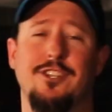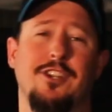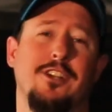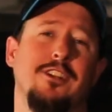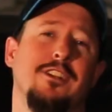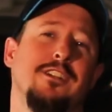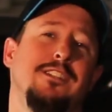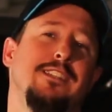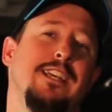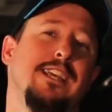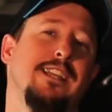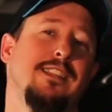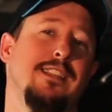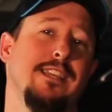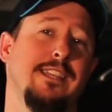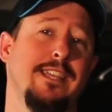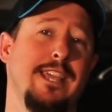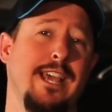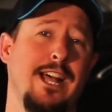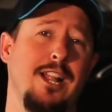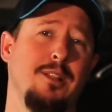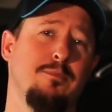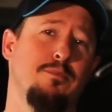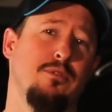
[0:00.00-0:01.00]
you're going to take the
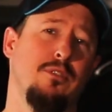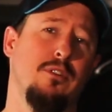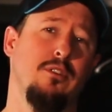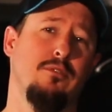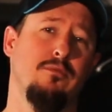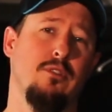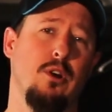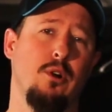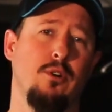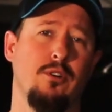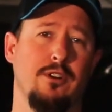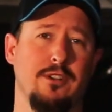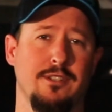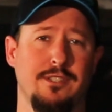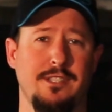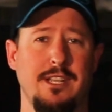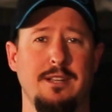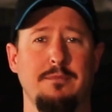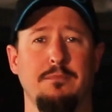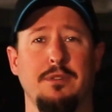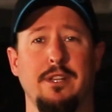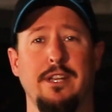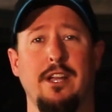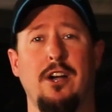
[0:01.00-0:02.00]
caliper and rotor
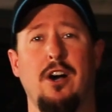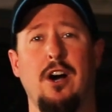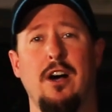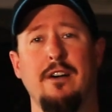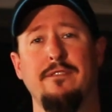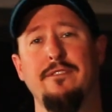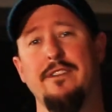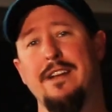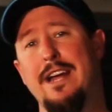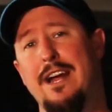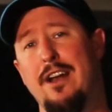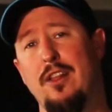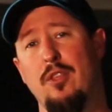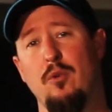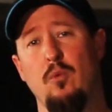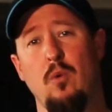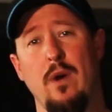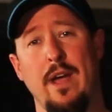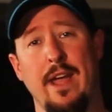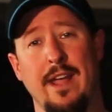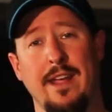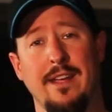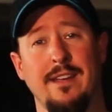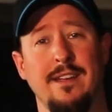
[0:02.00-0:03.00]
assembly off and out of the
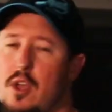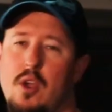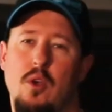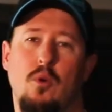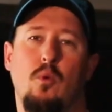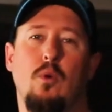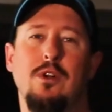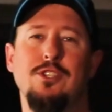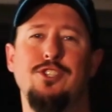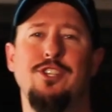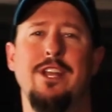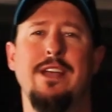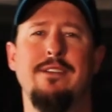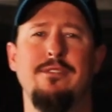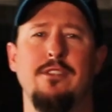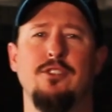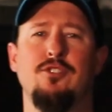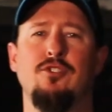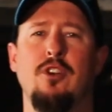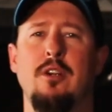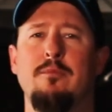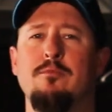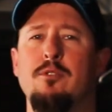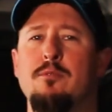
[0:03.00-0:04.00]
way. Once you have the
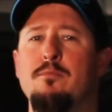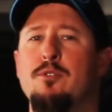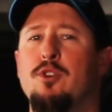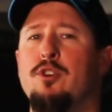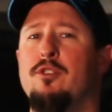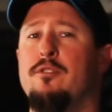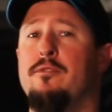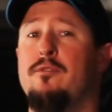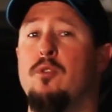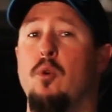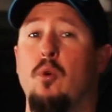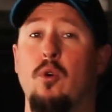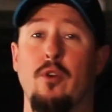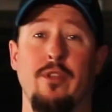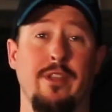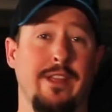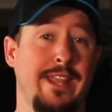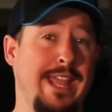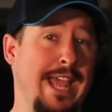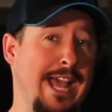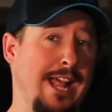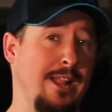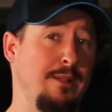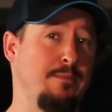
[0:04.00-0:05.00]
drum removed or the
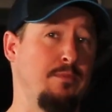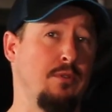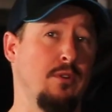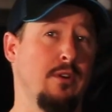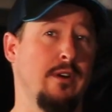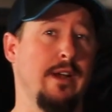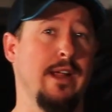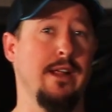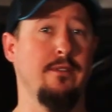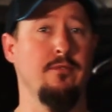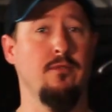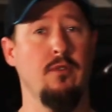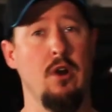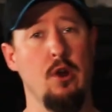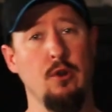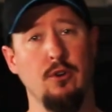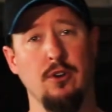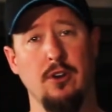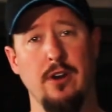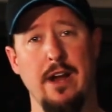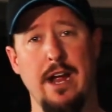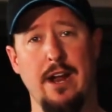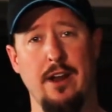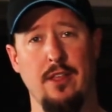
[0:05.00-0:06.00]
caliper and
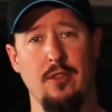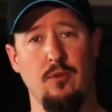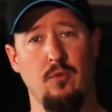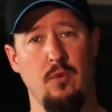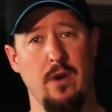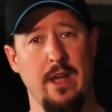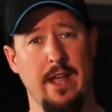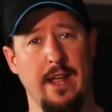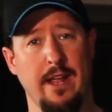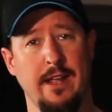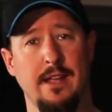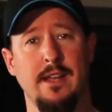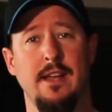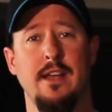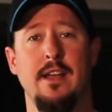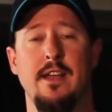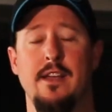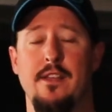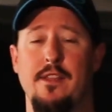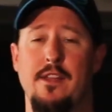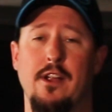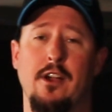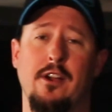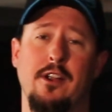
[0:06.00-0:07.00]
rotor out of the way,
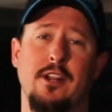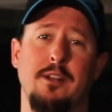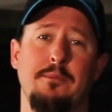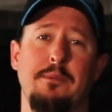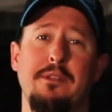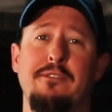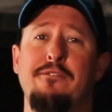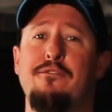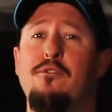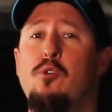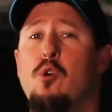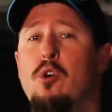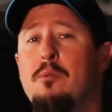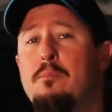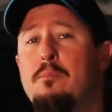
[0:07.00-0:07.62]
there are going to be 4